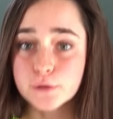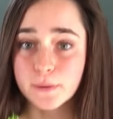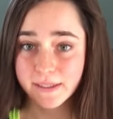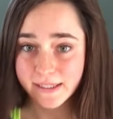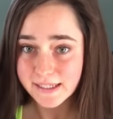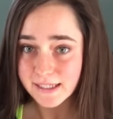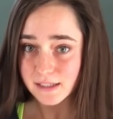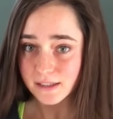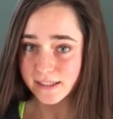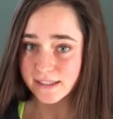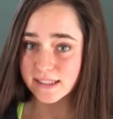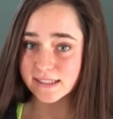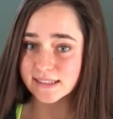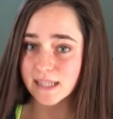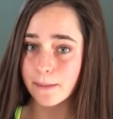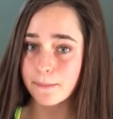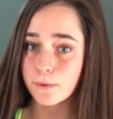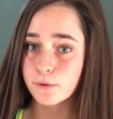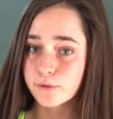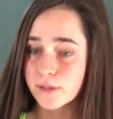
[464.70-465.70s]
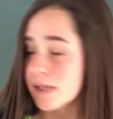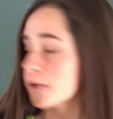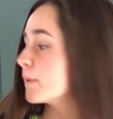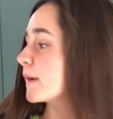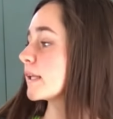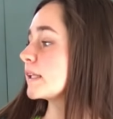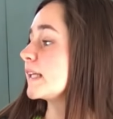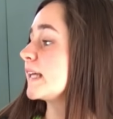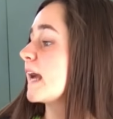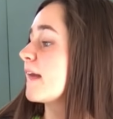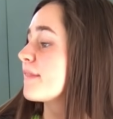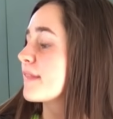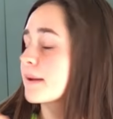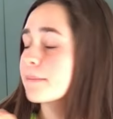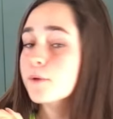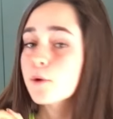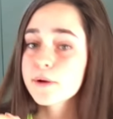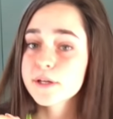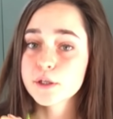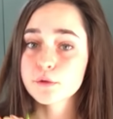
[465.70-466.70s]
so I need to clean this up really quickly and then
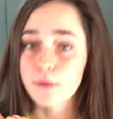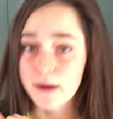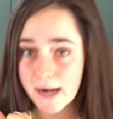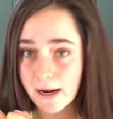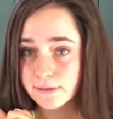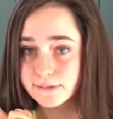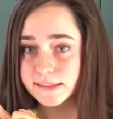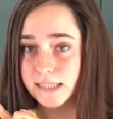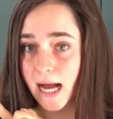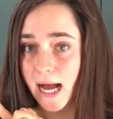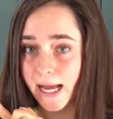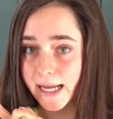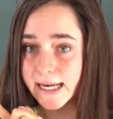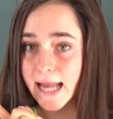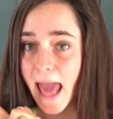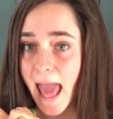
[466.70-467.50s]
I'm going to run outside